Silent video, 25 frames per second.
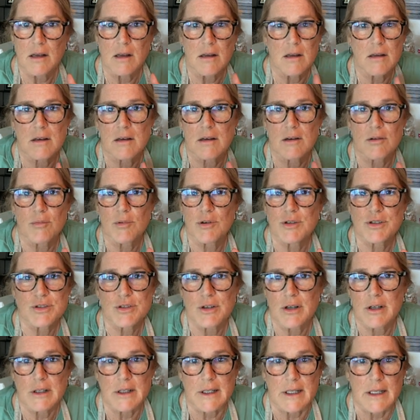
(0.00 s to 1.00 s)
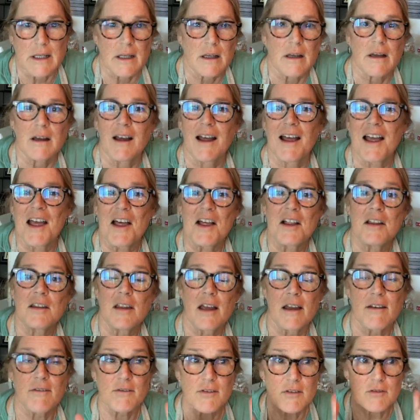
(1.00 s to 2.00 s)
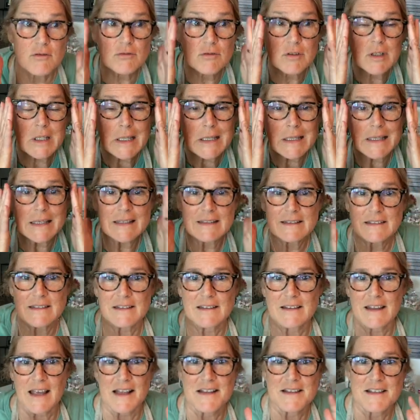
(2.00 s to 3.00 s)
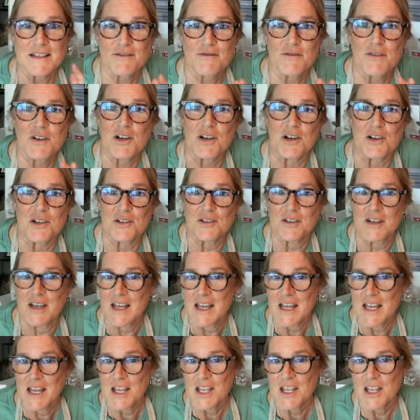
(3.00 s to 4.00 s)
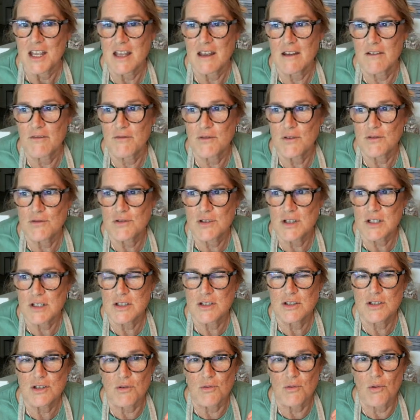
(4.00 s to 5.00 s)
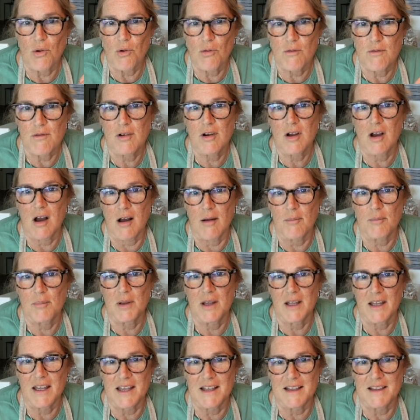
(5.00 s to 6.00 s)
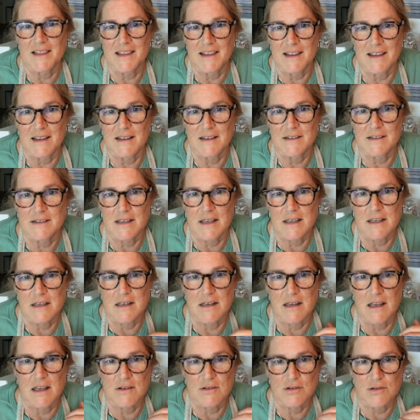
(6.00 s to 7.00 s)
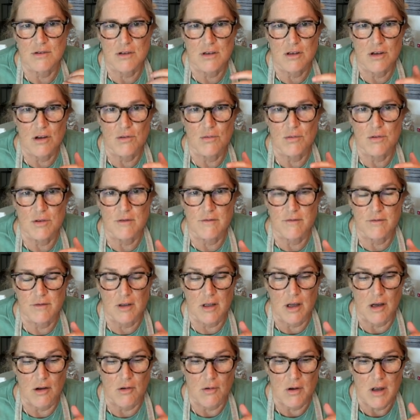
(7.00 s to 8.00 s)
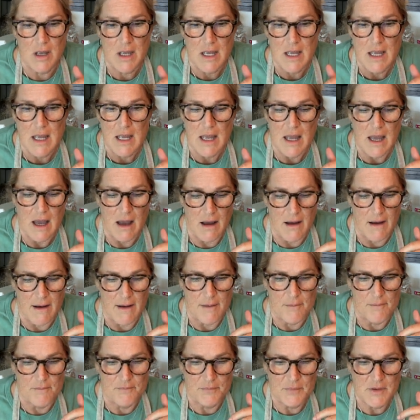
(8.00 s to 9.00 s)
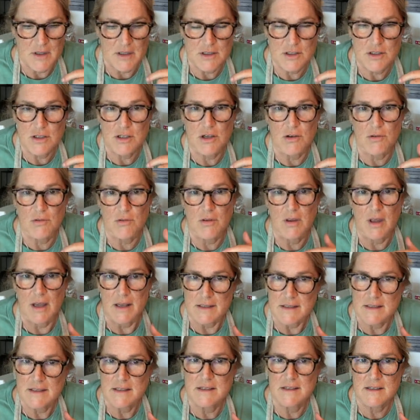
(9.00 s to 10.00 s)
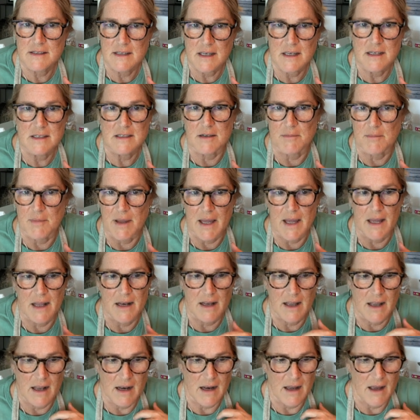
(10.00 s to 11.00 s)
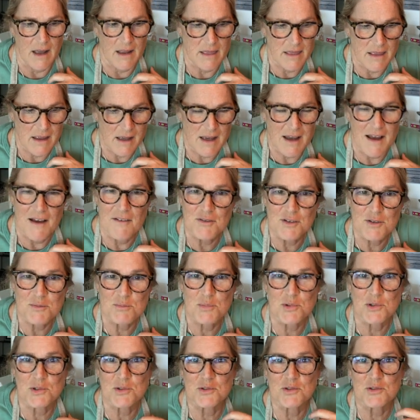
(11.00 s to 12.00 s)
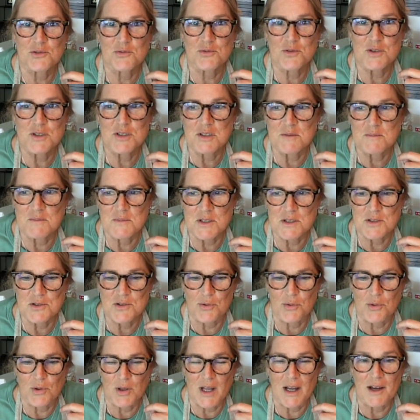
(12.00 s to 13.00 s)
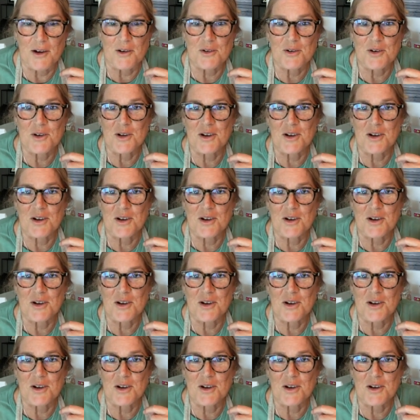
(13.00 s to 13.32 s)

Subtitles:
no more struggling. Life really isn't that difficult if you just don't overcomplicate things and sort of go with the flow. So that's the stage I'm at, and I think I have some pearls of wisdom to dole out